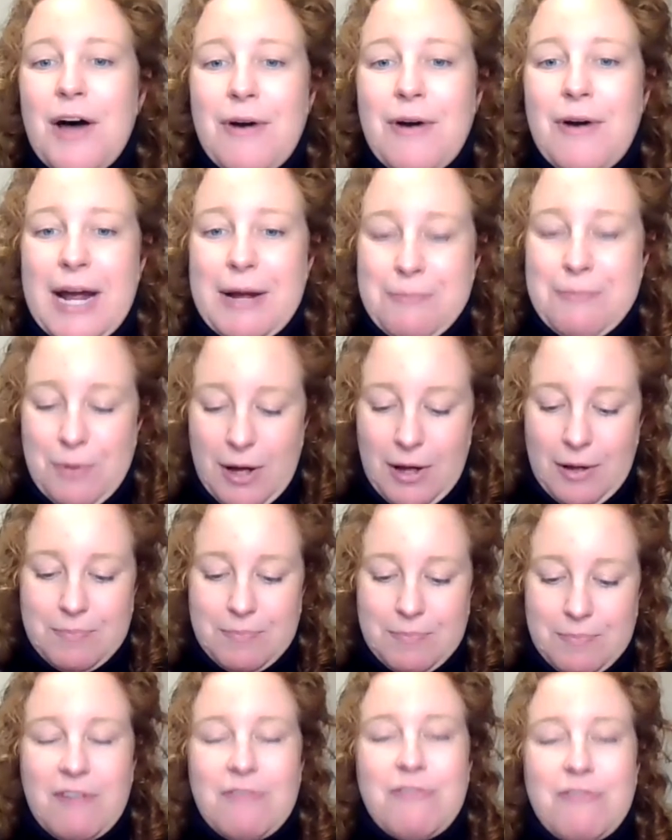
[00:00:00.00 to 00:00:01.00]
All right, well,
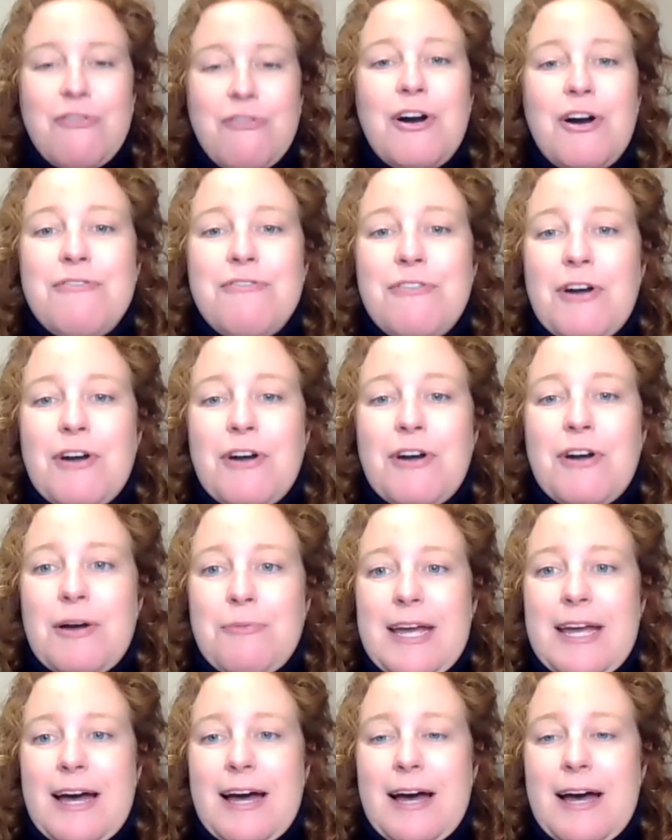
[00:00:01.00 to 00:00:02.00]
before
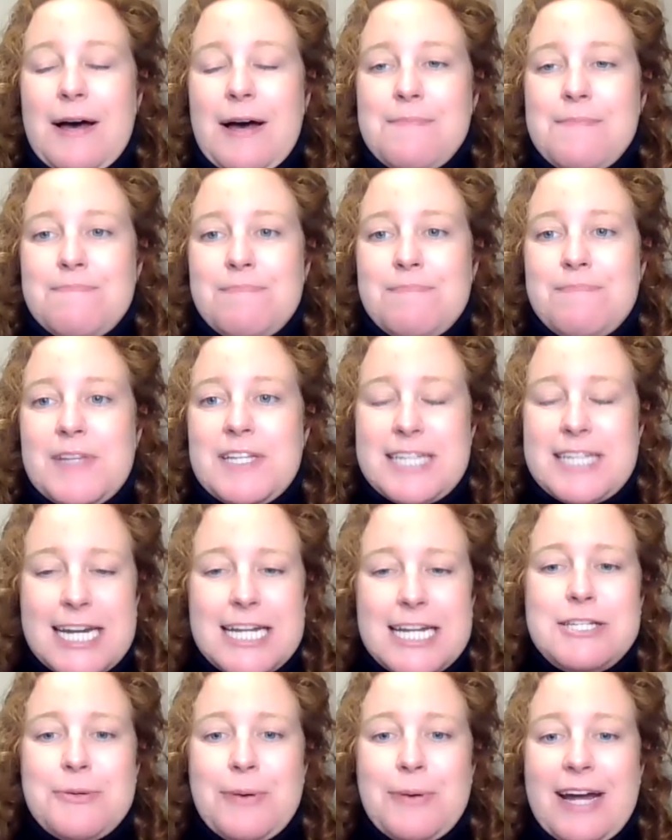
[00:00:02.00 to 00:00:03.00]
we, let's get
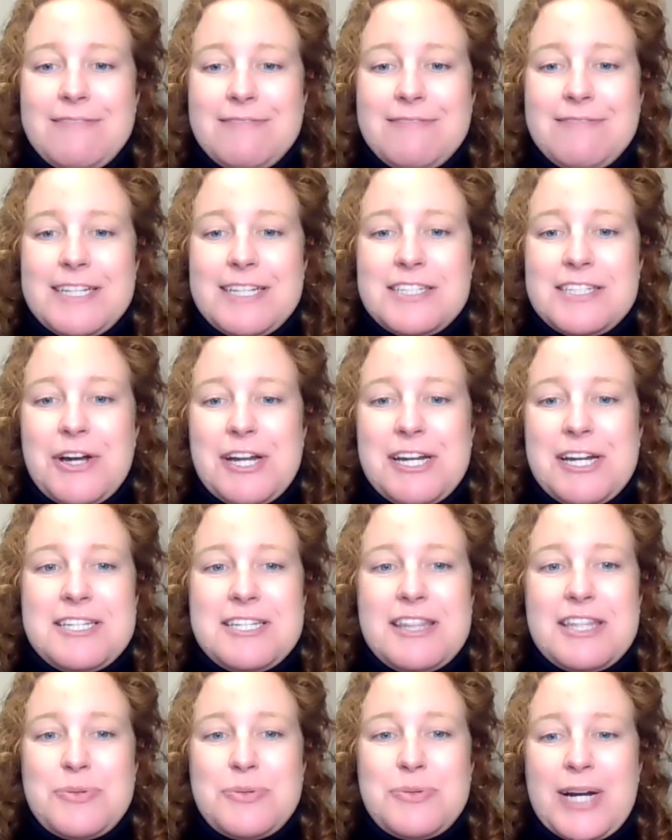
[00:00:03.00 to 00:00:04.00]
into it. Let's get
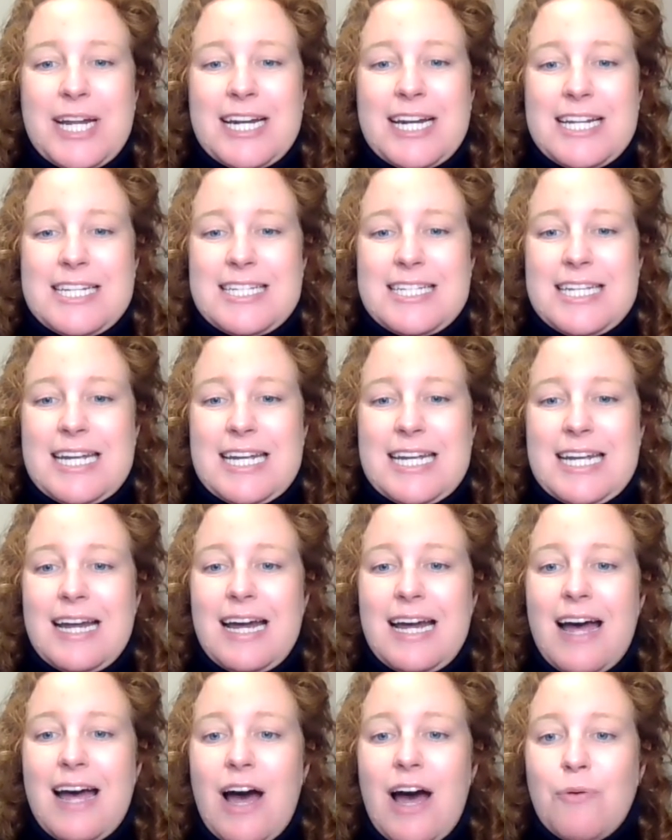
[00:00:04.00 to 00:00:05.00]
into the
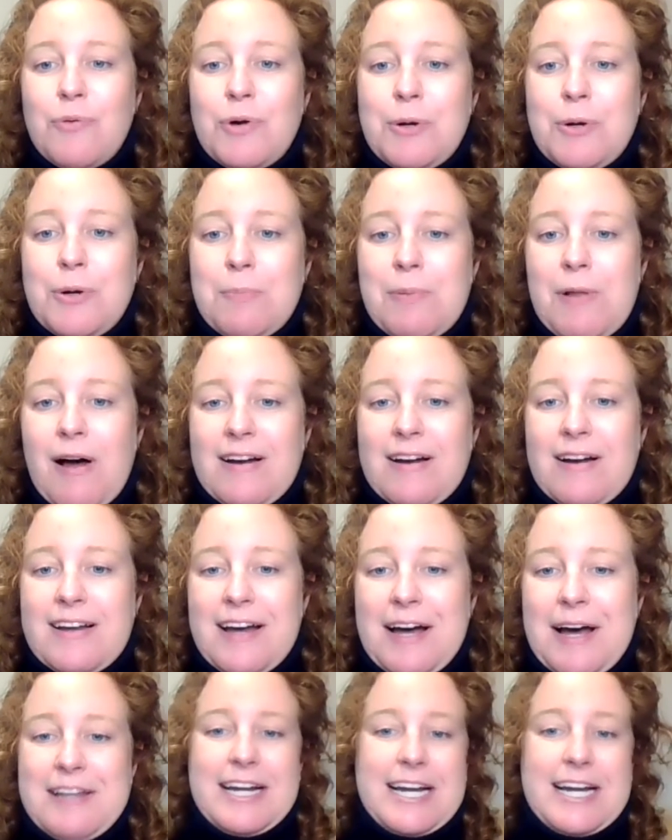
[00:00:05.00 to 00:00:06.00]
2019 Root Blanc.
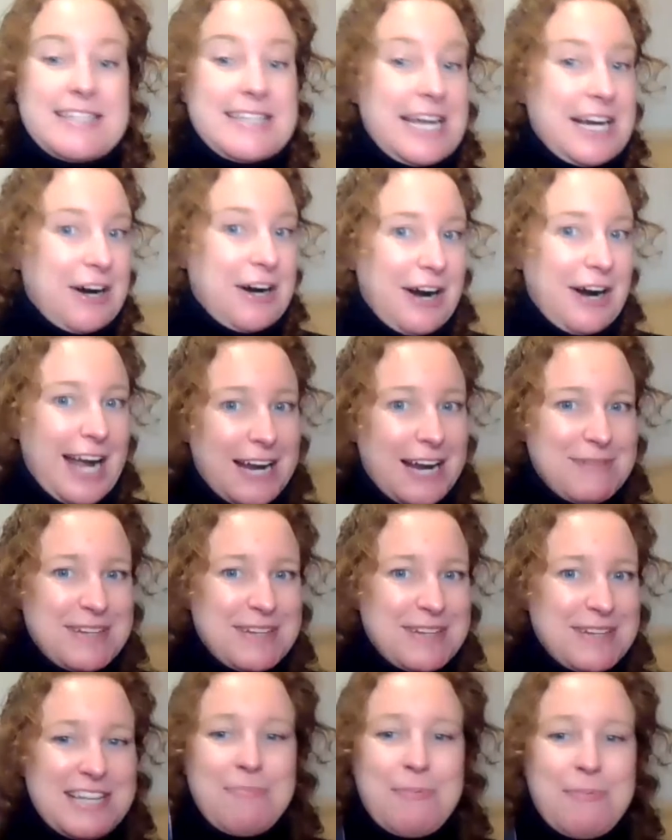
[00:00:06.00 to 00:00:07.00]
Like I said, I already had
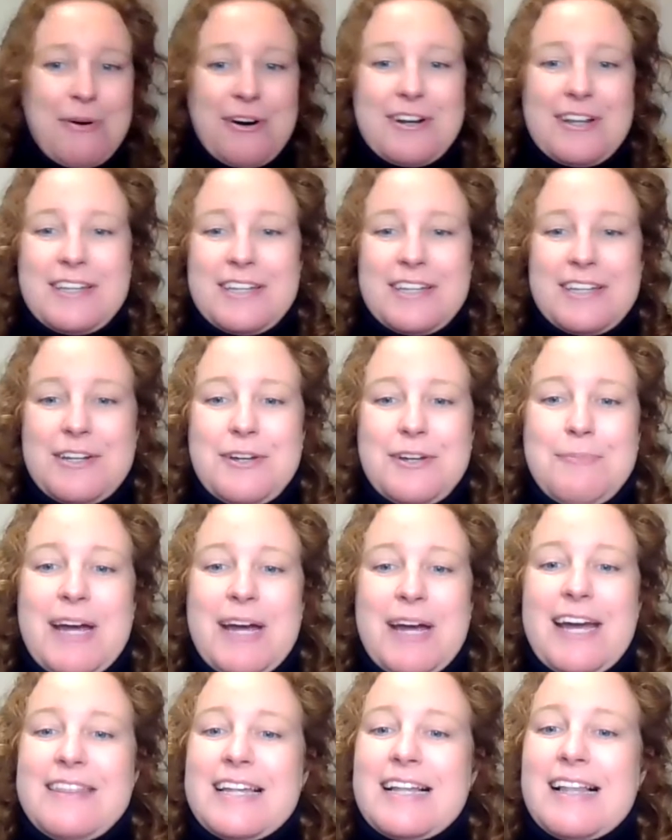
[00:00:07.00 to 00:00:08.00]
myself poured a little
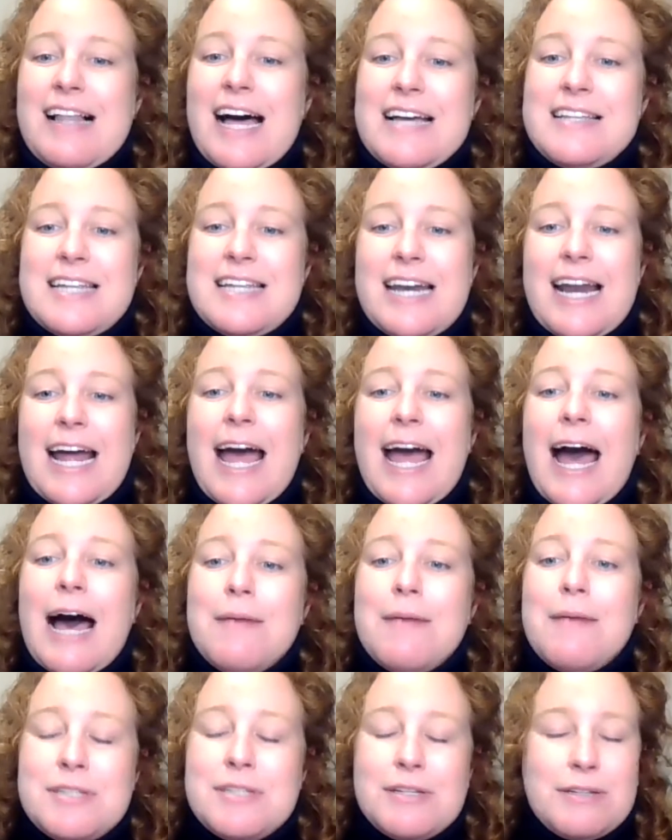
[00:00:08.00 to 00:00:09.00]
bit in the glass, and I
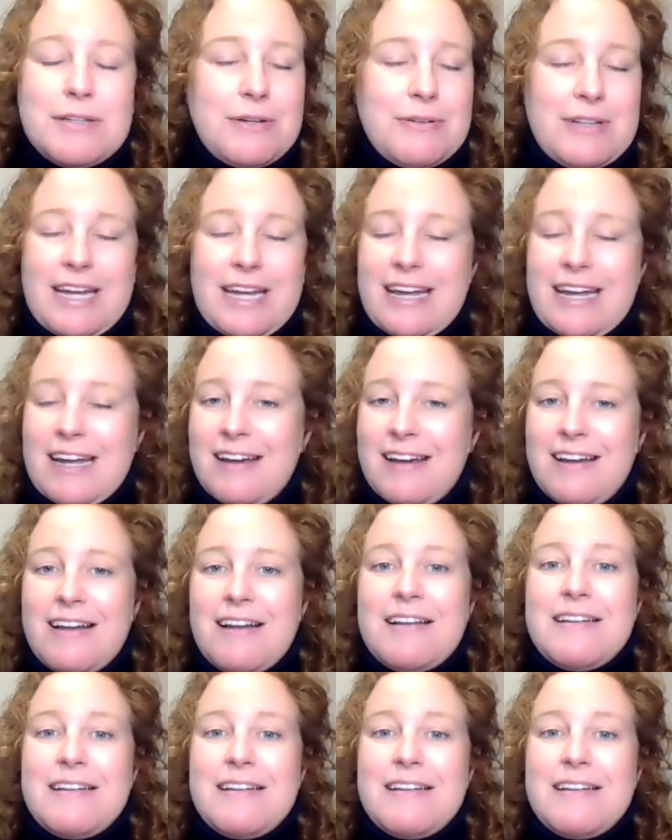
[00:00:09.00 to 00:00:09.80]
absolutely